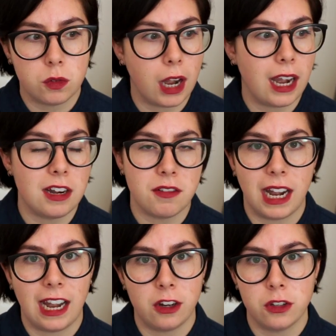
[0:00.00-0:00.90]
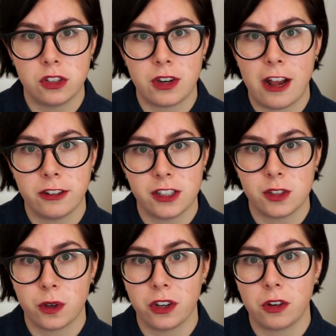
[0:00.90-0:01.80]
really, really loose
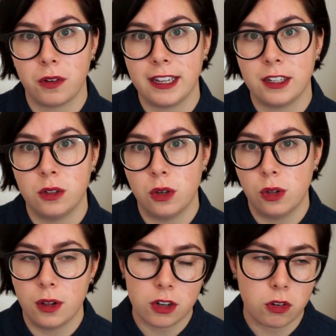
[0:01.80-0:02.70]
trousers would look really cool.